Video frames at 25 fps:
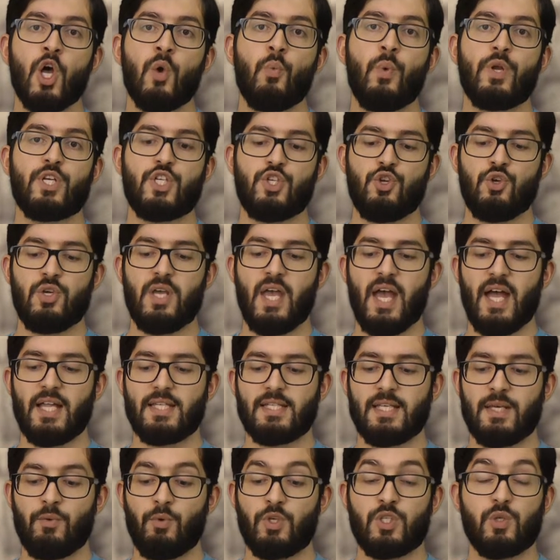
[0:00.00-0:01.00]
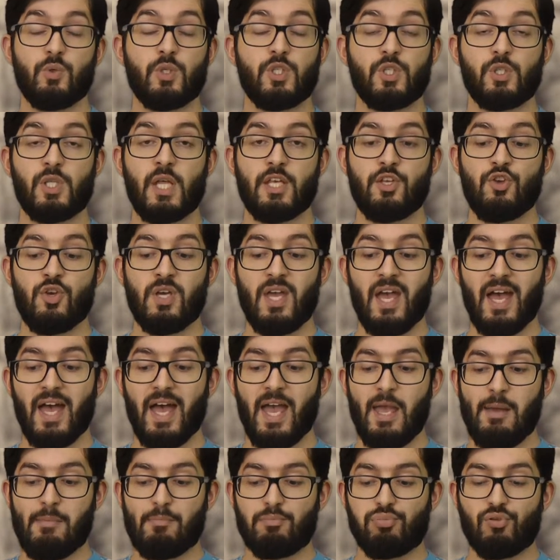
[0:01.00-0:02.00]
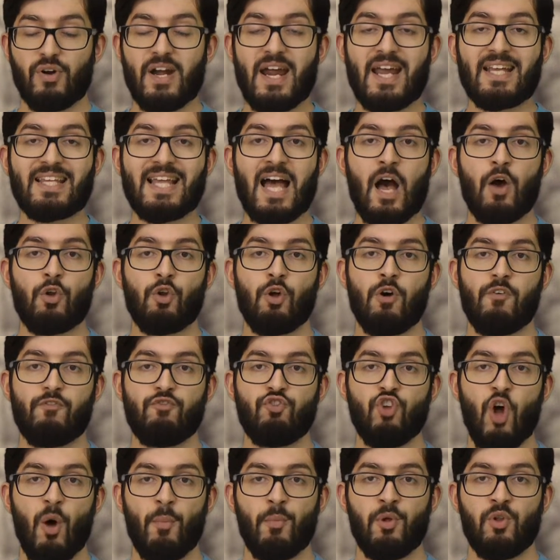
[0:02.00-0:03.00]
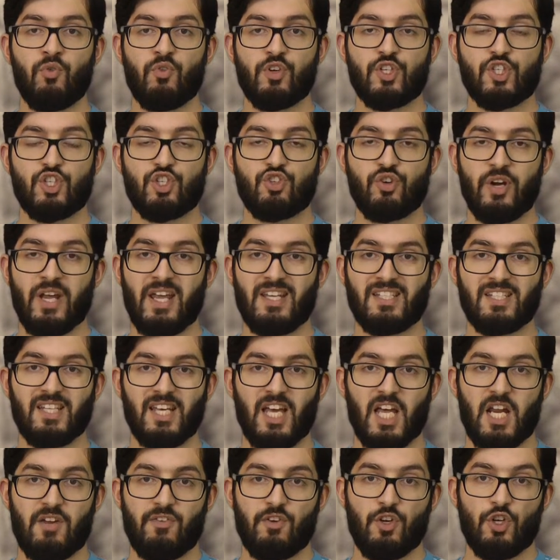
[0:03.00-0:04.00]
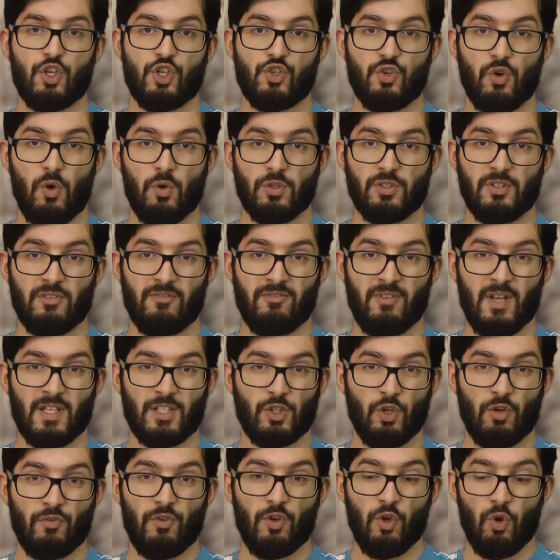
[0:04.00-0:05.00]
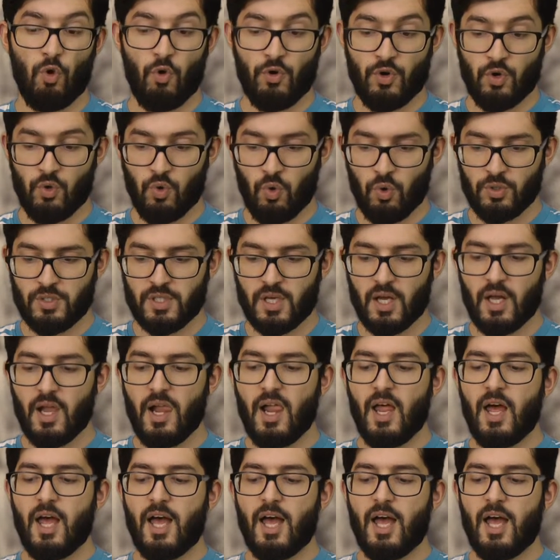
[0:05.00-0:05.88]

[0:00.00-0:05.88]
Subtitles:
which is that you get a breakdown of normal restraints and kind of controls and sort of law and order.